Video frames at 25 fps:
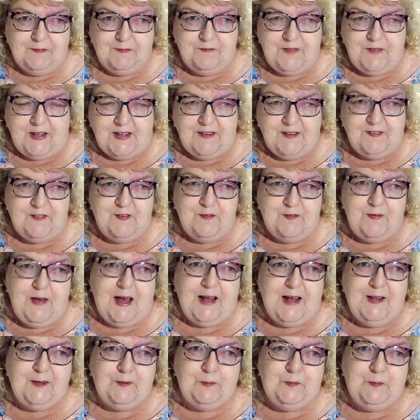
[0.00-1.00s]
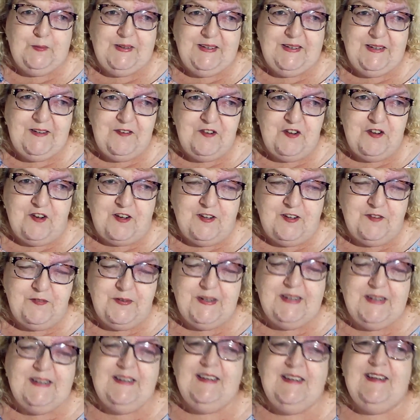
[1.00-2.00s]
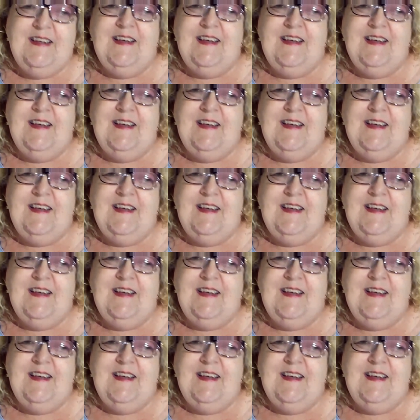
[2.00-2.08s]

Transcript: fans of Halloween genre.